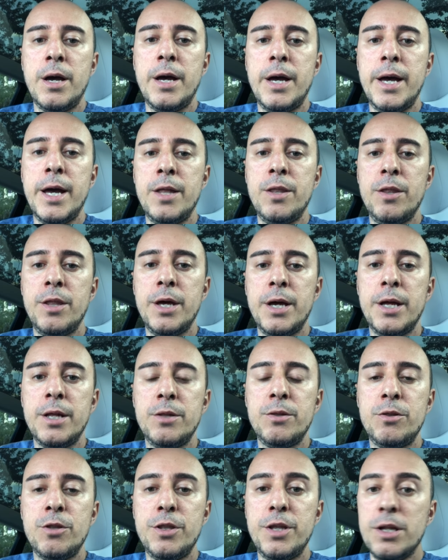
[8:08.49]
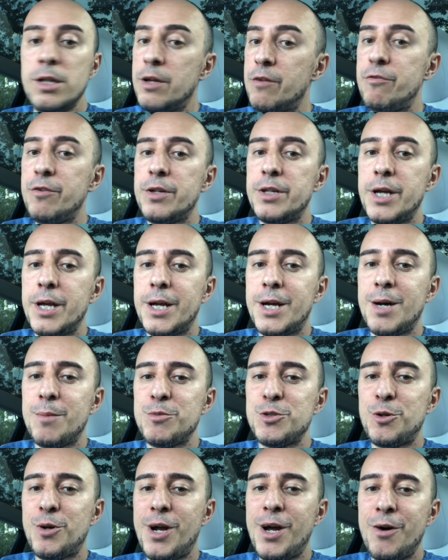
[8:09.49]
and then delivery date
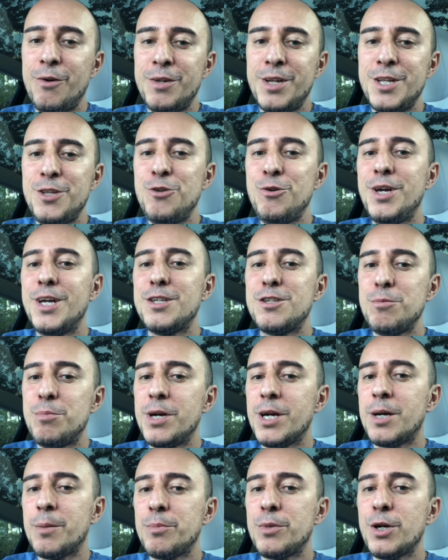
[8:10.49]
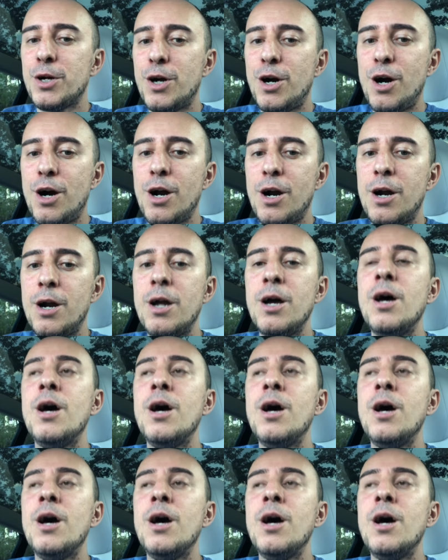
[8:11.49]
comes around and you get to pick up the car.